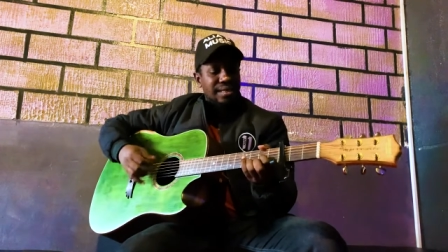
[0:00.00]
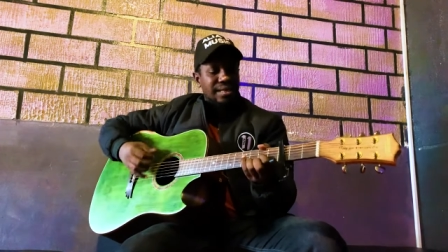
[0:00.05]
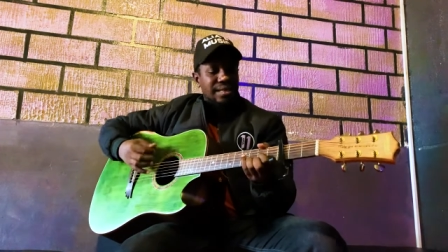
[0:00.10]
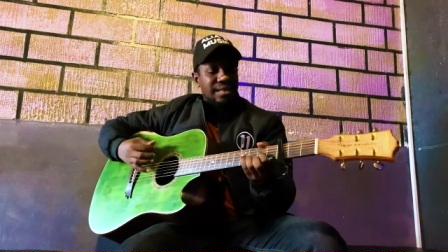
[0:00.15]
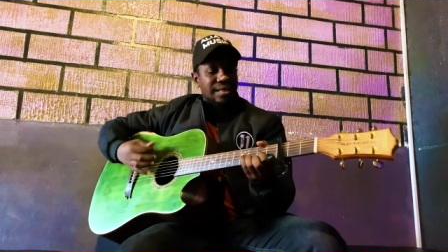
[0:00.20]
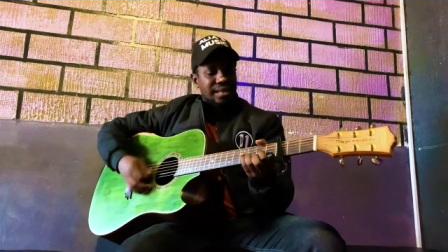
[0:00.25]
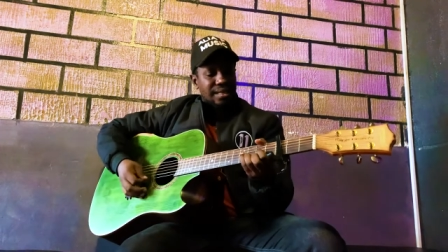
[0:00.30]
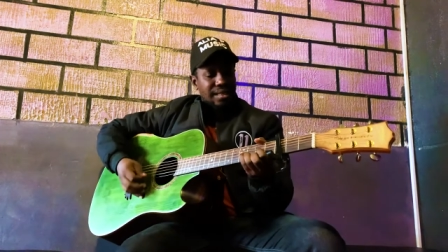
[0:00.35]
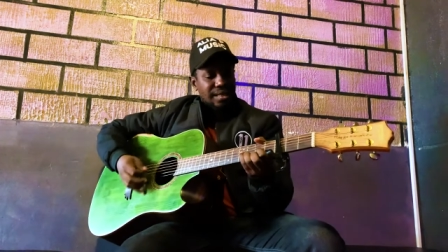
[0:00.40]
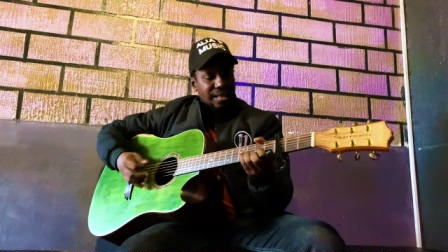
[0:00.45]

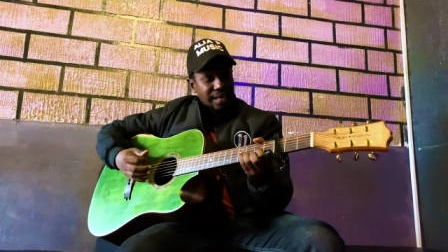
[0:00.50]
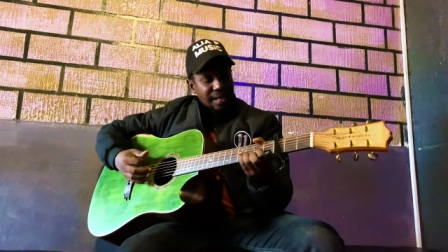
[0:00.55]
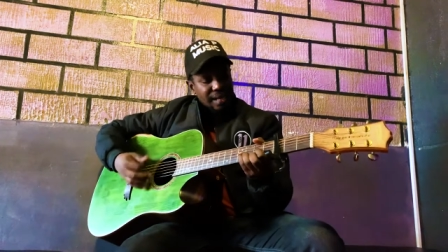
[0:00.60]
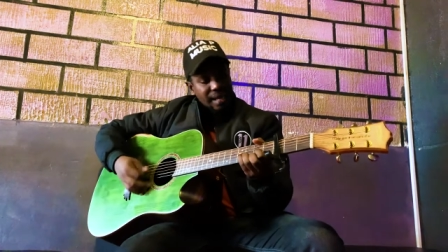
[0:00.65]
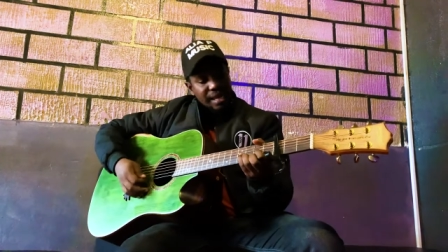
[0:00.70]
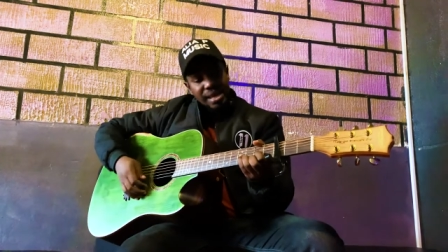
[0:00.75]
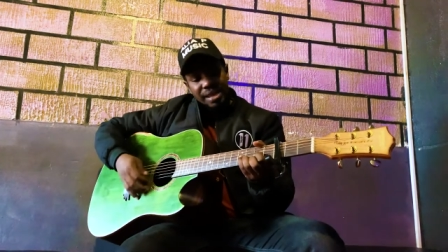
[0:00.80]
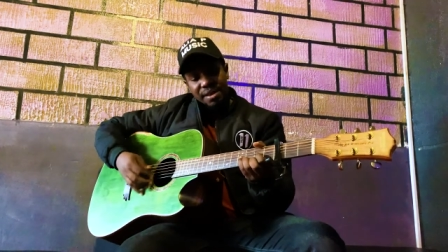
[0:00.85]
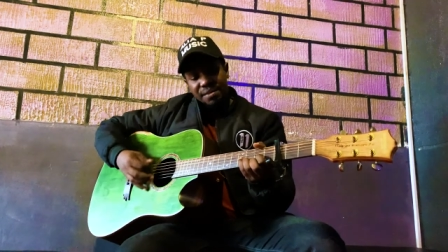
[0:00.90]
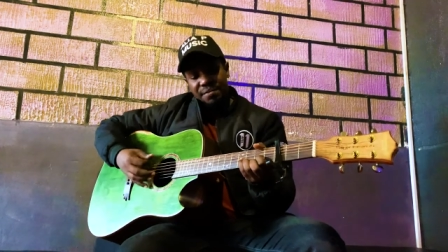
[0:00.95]

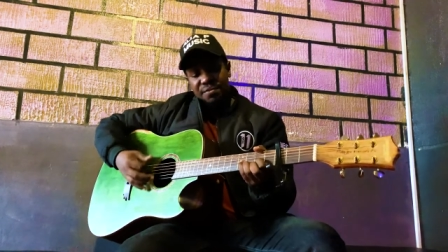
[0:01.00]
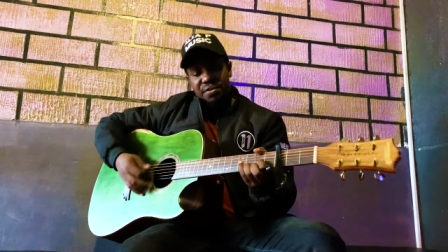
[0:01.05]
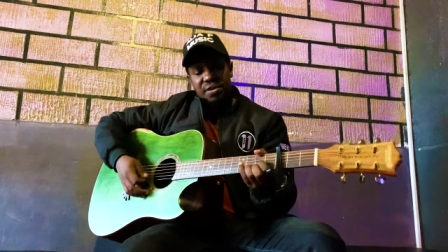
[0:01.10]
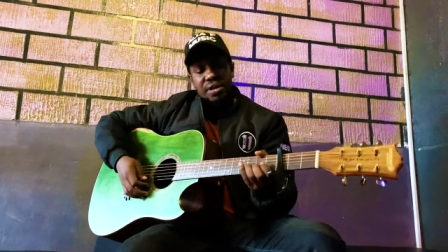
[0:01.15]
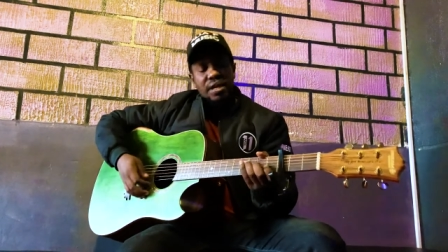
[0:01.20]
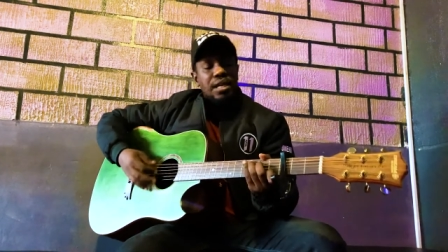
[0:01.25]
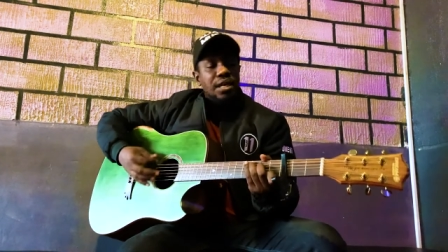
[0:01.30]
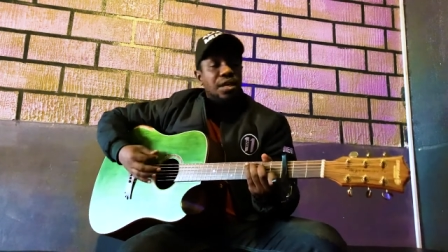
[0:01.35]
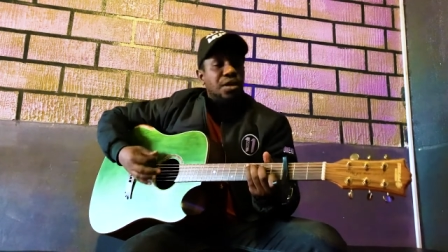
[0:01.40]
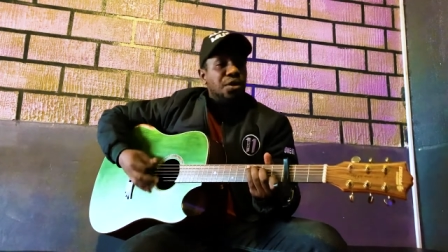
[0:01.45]

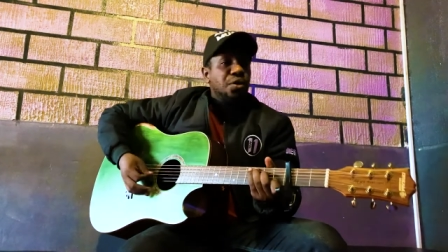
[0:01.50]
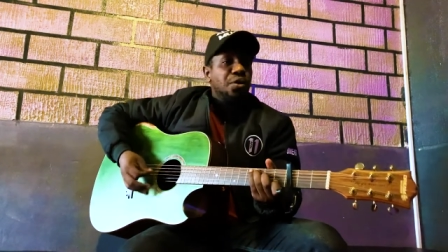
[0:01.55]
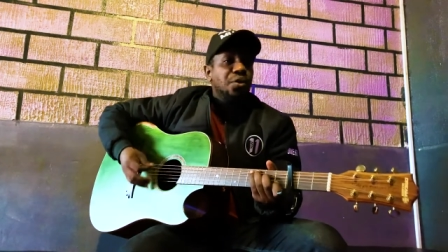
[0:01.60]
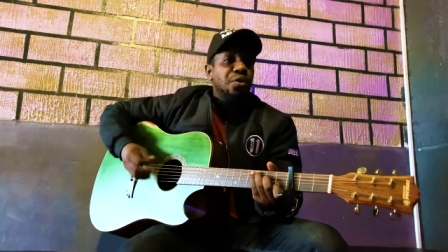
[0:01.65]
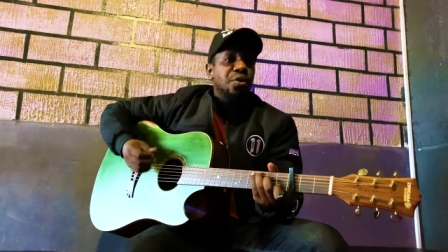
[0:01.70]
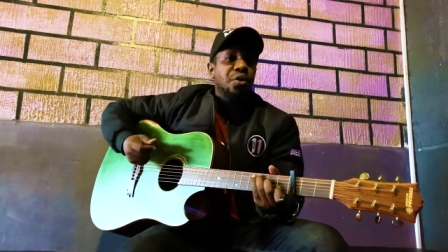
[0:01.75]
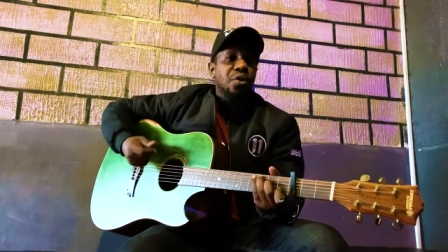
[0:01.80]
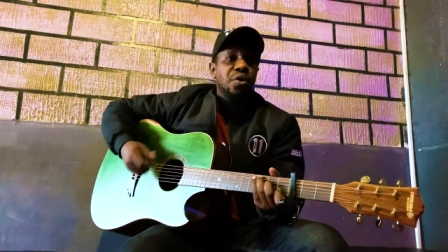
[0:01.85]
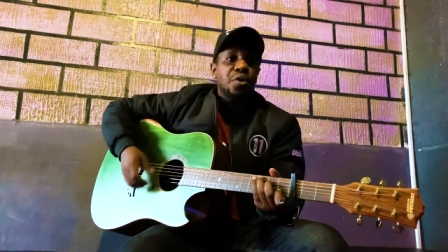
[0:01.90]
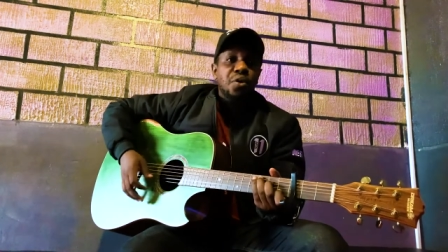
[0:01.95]
Thankfully you
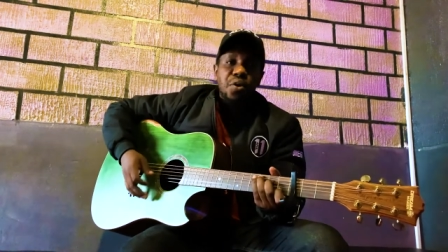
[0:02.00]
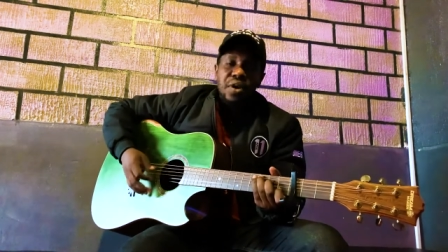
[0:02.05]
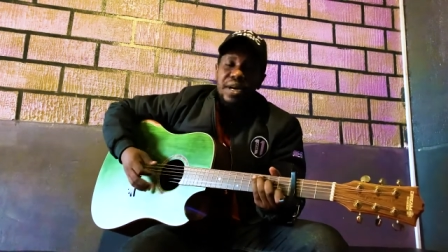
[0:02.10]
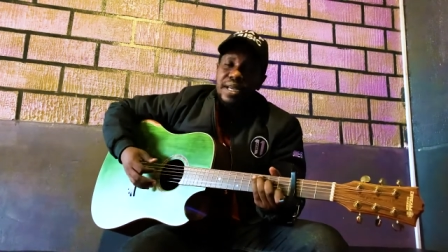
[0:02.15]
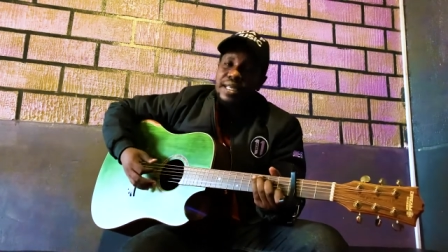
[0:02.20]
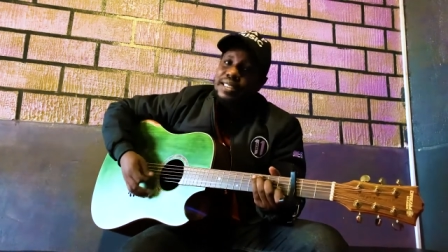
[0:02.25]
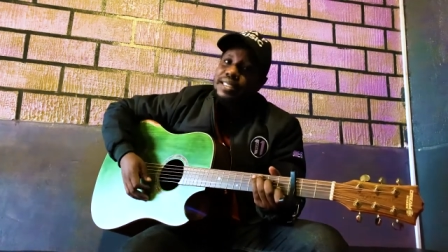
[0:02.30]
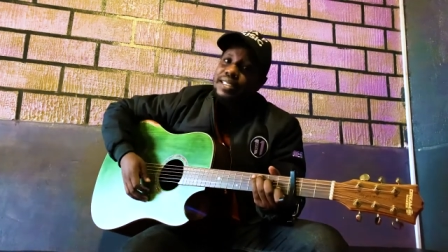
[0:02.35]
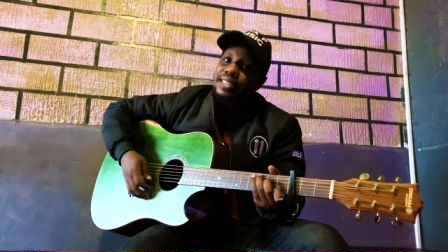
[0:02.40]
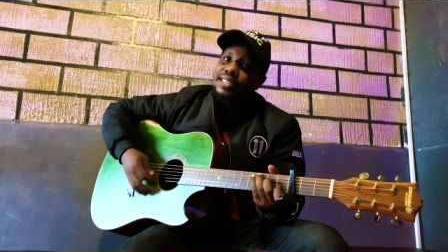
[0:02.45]
could look
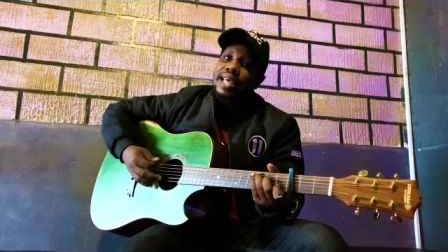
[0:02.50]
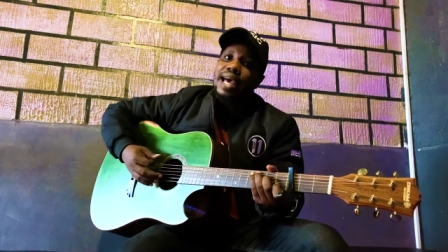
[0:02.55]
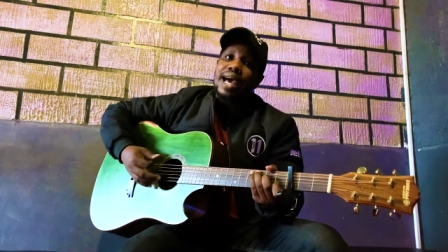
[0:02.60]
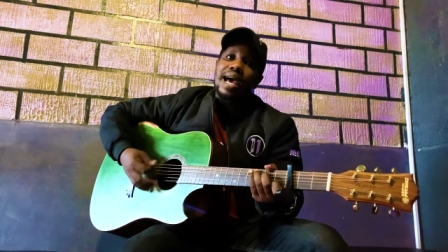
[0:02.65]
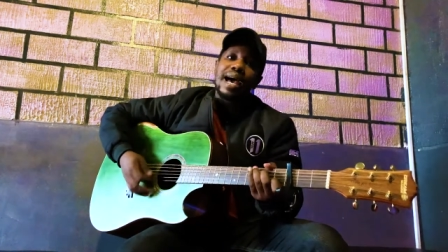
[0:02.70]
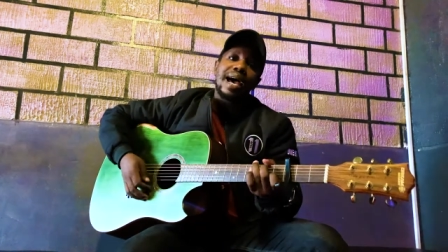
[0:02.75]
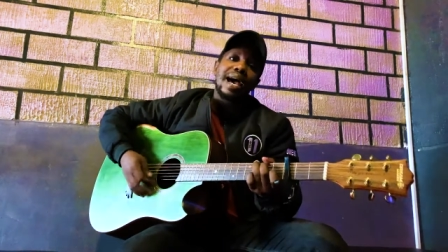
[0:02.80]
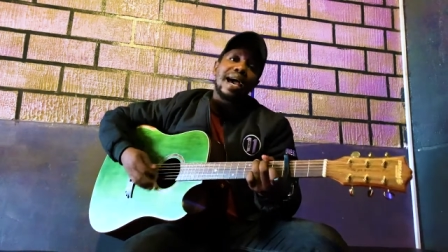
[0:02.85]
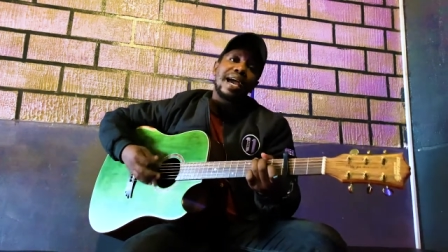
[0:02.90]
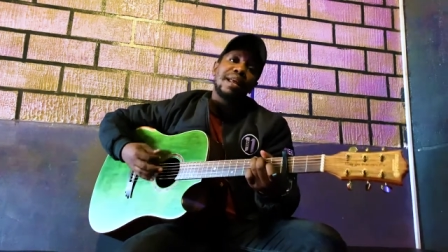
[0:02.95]

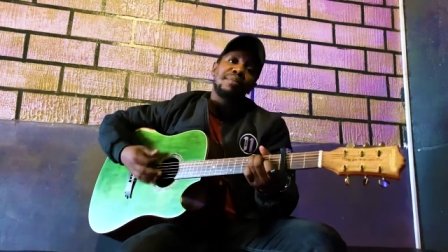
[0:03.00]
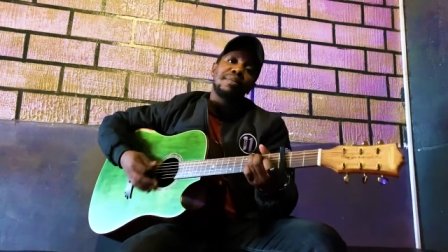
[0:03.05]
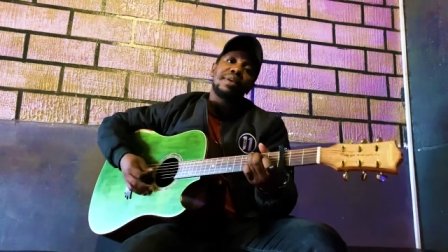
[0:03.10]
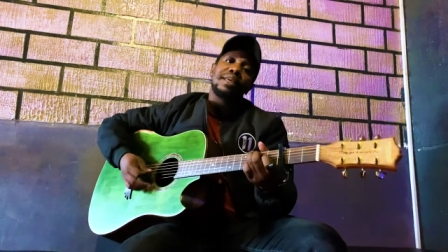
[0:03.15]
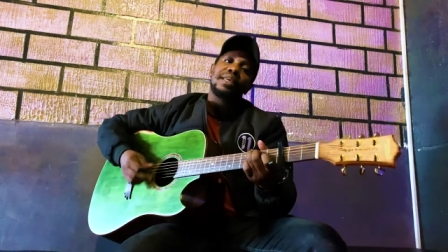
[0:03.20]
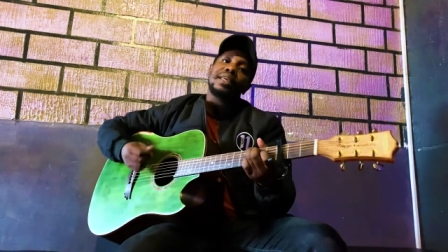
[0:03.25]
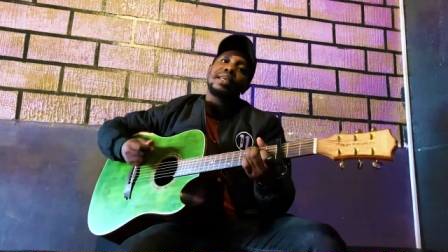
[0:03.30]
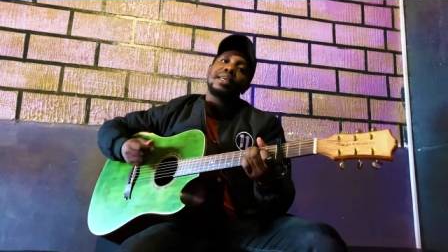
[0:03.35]
inside me.